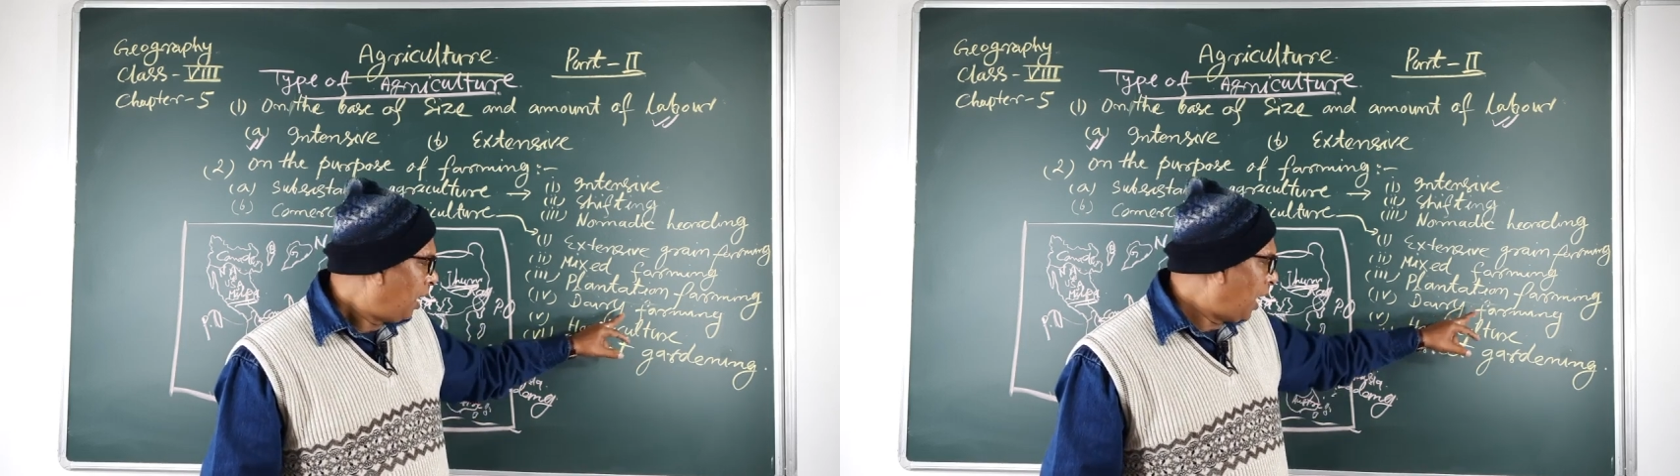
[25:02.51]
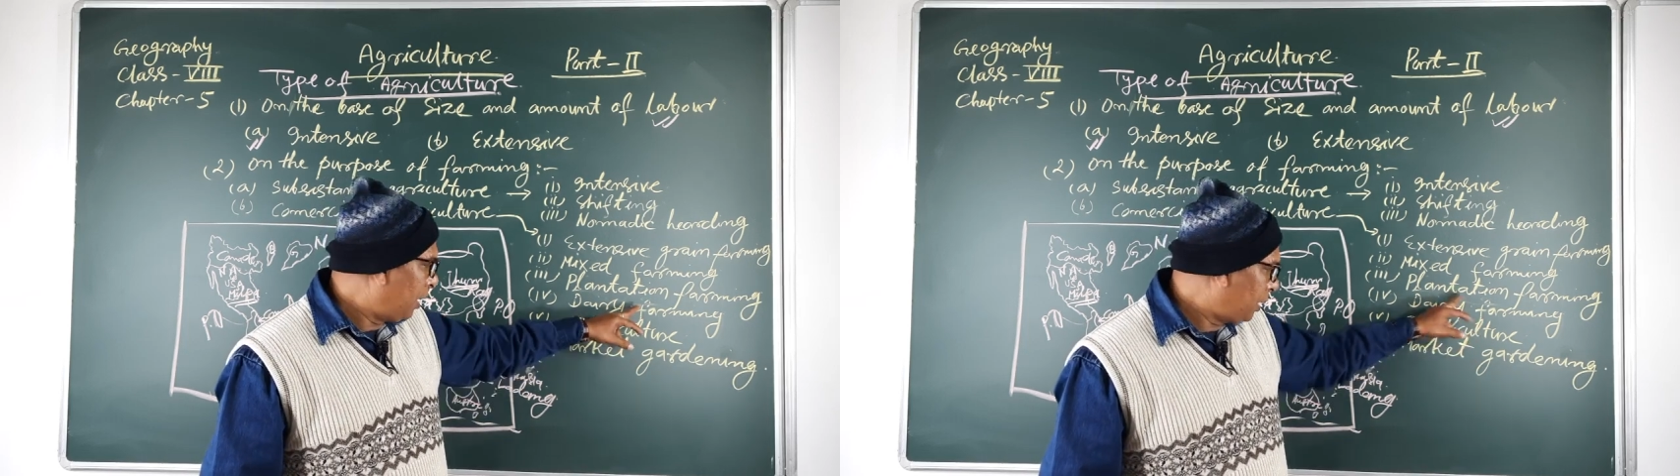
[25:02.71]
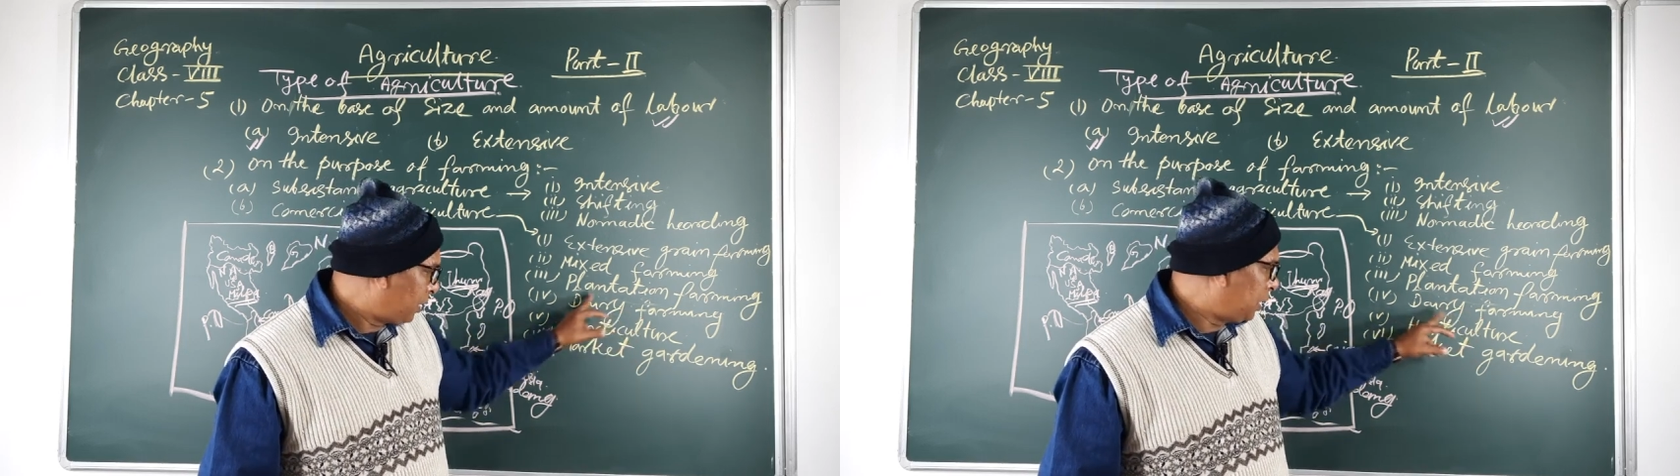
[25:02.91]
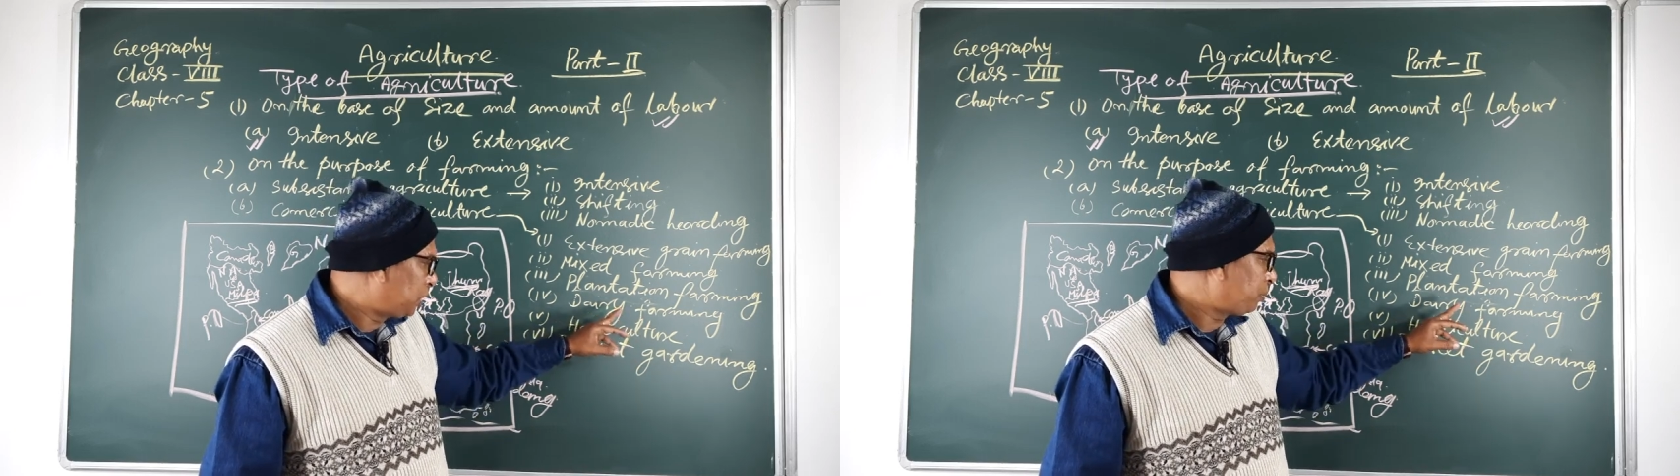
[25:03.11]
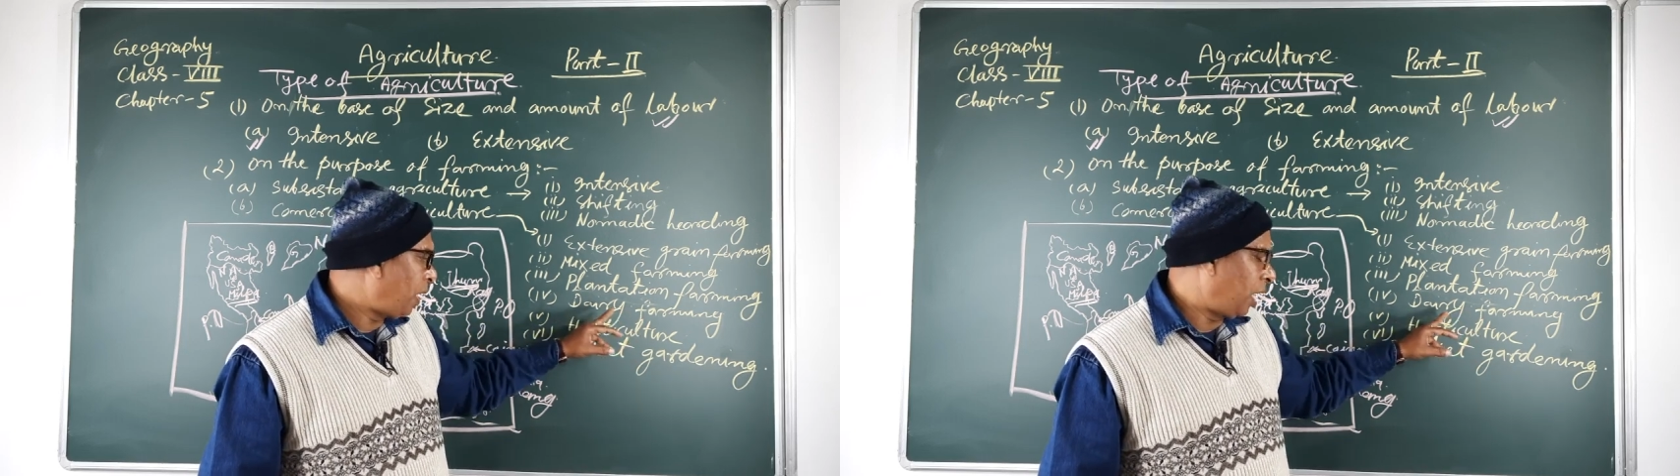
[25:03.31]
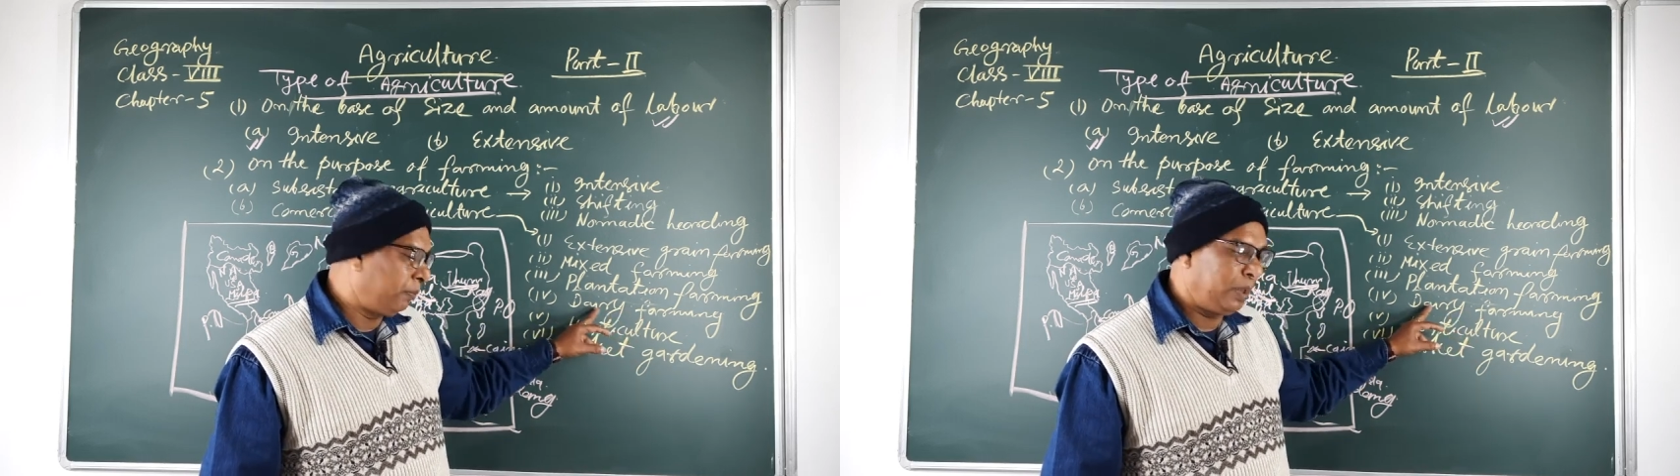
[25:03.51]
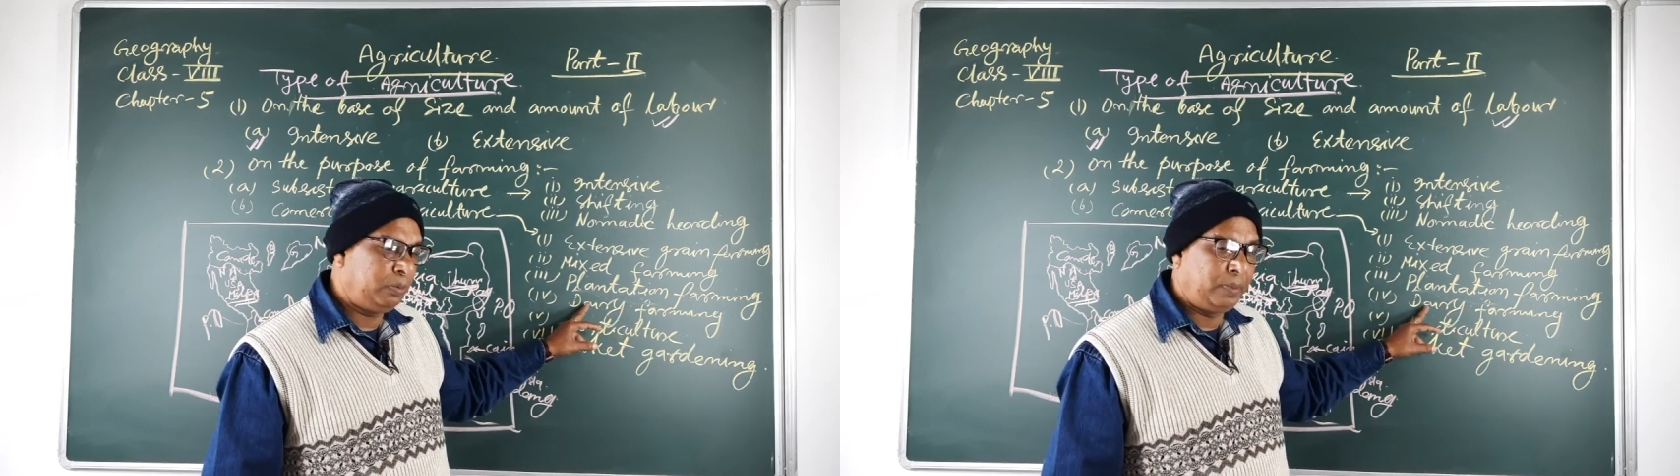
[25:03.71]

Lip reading: Under this farming,